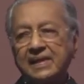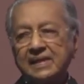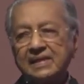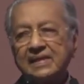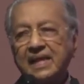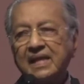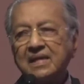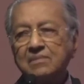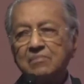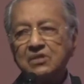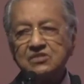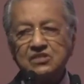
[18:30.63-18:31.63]
It
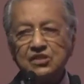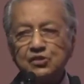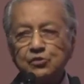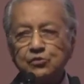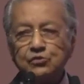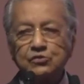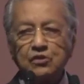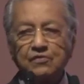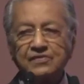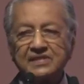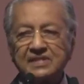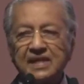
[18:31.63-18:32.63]
enables the use
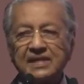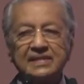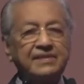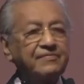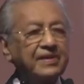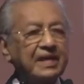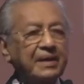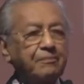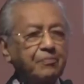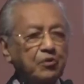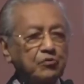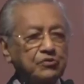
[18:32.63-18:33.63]
of a scientific
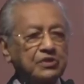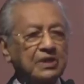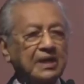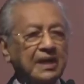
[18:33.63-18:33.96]
approach